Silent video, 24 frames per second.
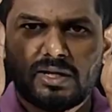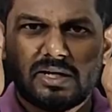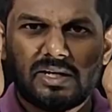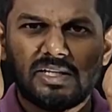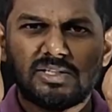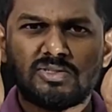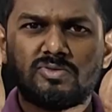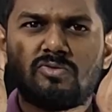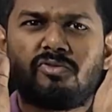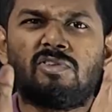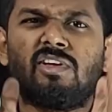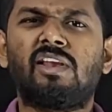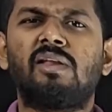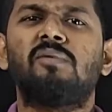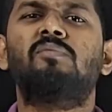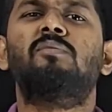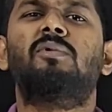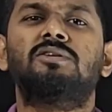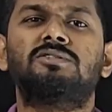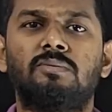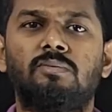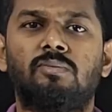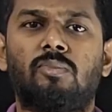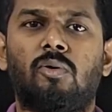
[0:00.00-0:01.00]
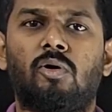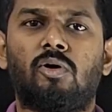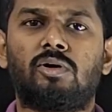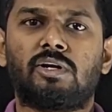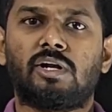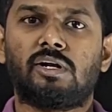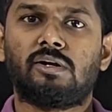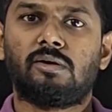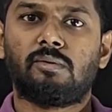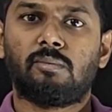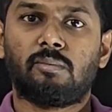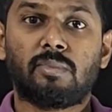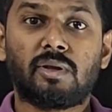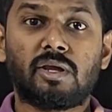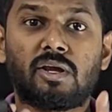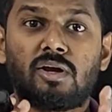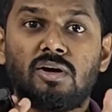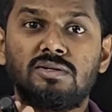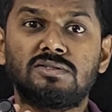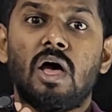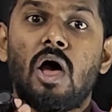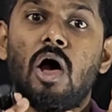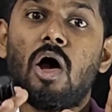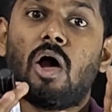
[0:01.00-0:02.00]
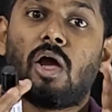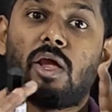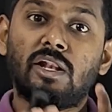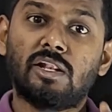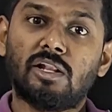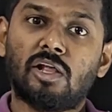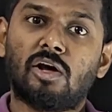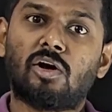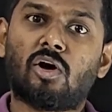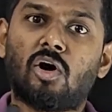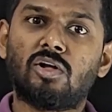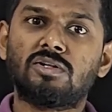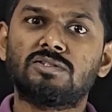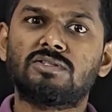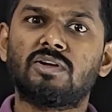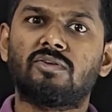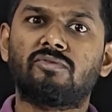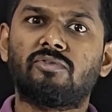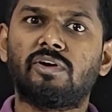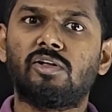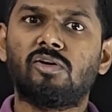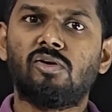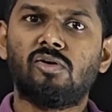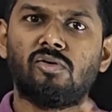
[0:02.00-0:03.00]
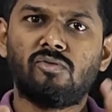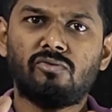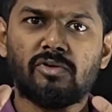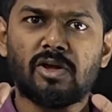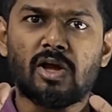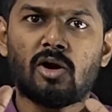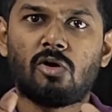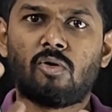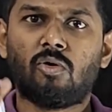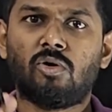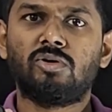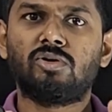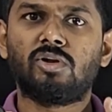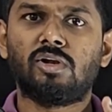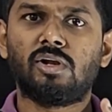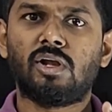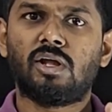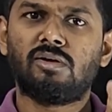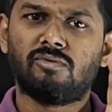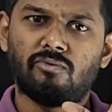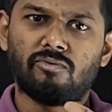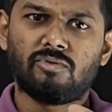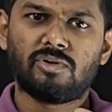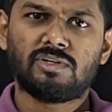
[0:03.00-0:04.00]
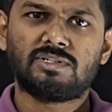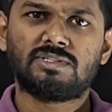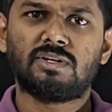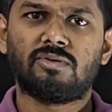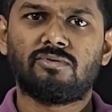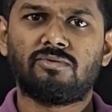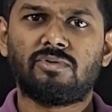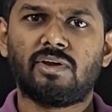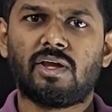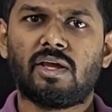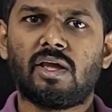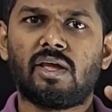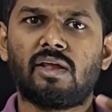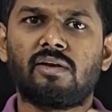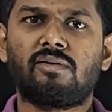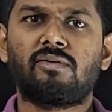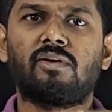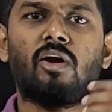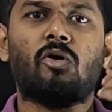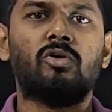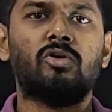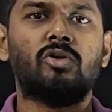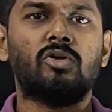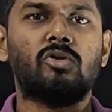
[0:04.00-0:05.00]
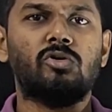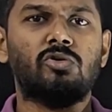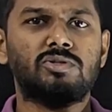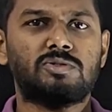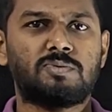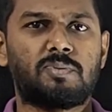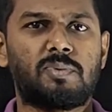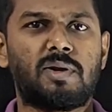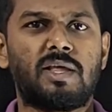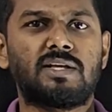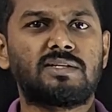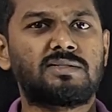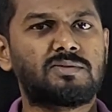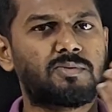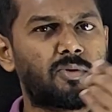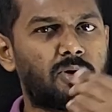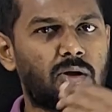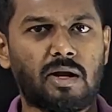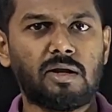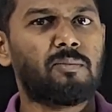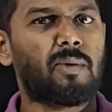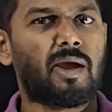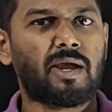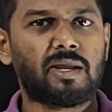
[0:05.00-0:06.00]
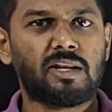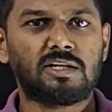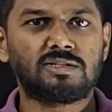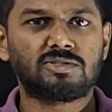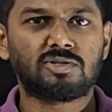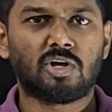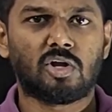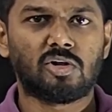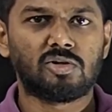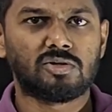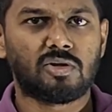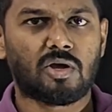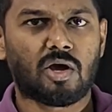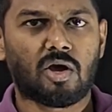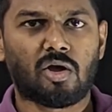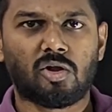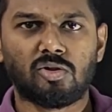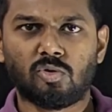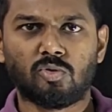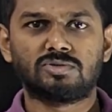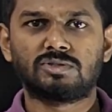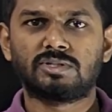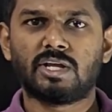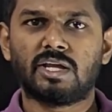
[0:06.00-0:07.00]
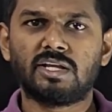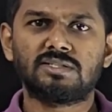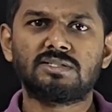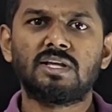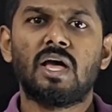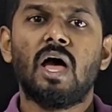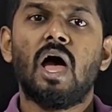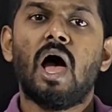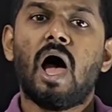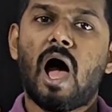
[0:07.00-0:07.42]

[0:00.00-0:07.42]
That is very much important, because in the concept video we are going to learn where we are going to use plus and minus, all those things.